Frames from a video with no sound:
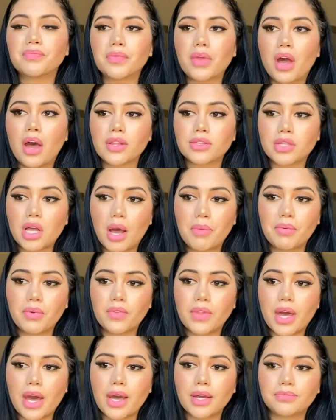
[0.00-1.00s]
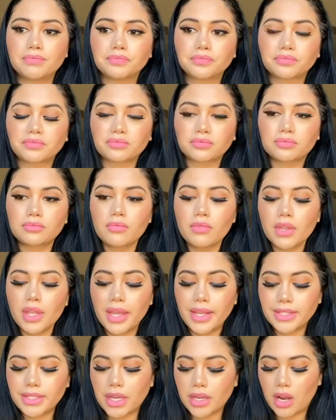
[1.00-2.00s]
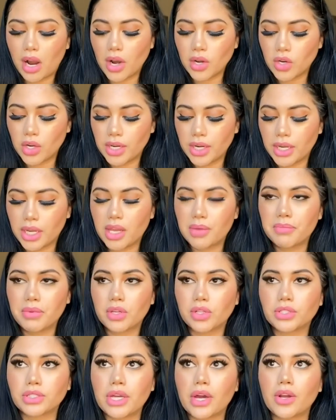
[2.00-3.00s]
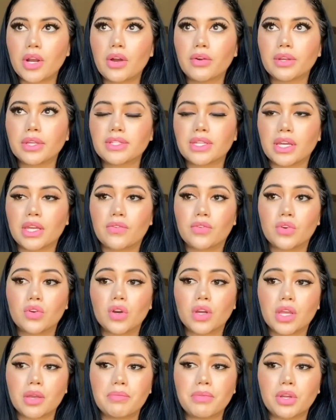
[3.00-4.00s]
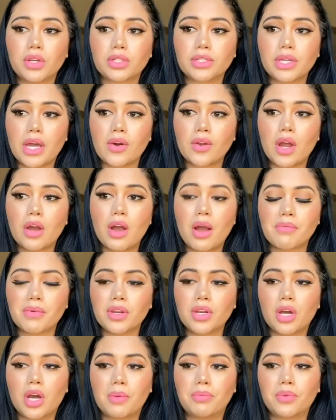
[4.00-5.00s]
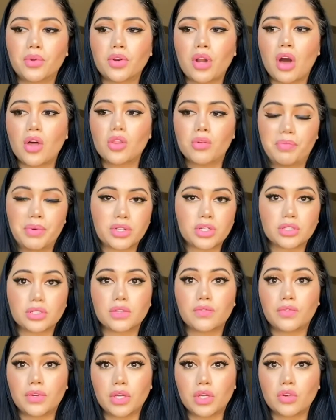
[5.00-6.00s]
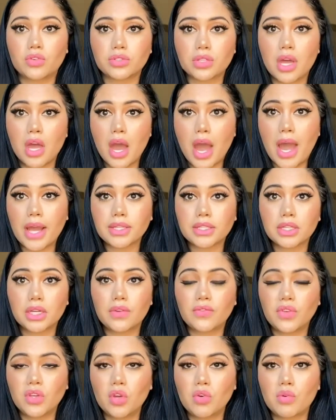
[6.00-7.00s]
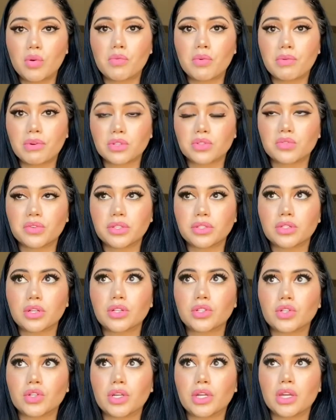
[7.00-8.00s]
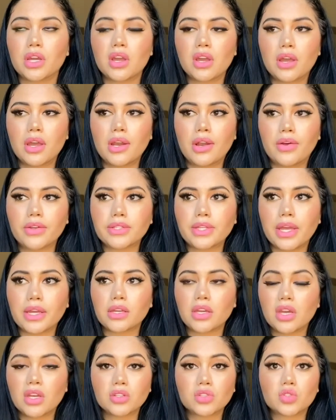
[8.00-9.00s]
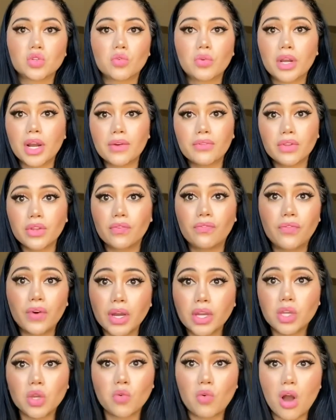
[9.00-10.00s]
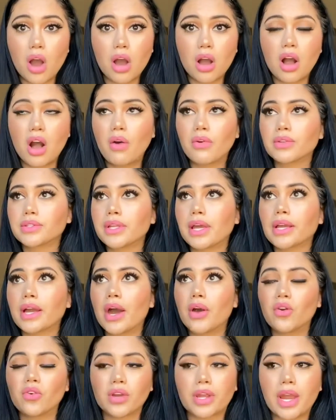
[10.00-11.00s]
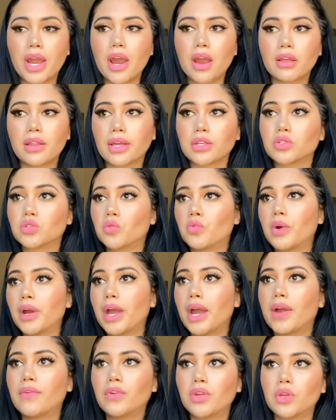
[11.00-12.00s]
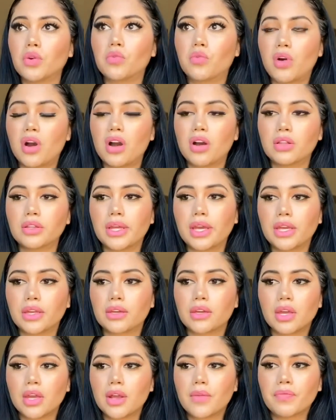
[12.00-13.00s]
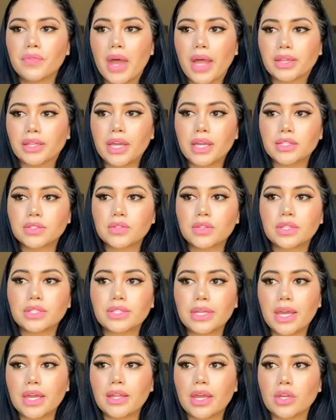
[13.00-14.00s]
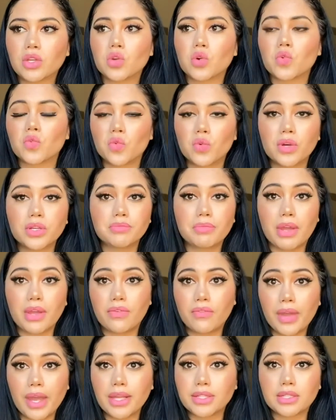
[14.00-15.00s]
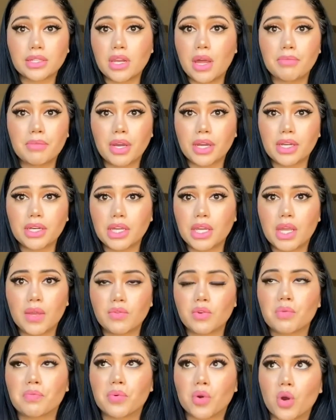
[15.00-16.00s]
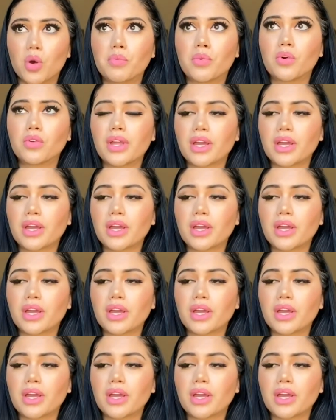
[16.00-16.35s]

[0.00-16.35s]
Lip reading: On top of that, he's like, are you gonna give me a shout out? He's like, if you don't give me a shout out, I'm gonna upload all the pictures and videos I did of you when we were doing surgery. And I was like, do whatever the fuck you want. I was like, I don't care. Like, do whatever you want. Like, at the end of the day, like, you ruined my face and I'm not gonna give you promo.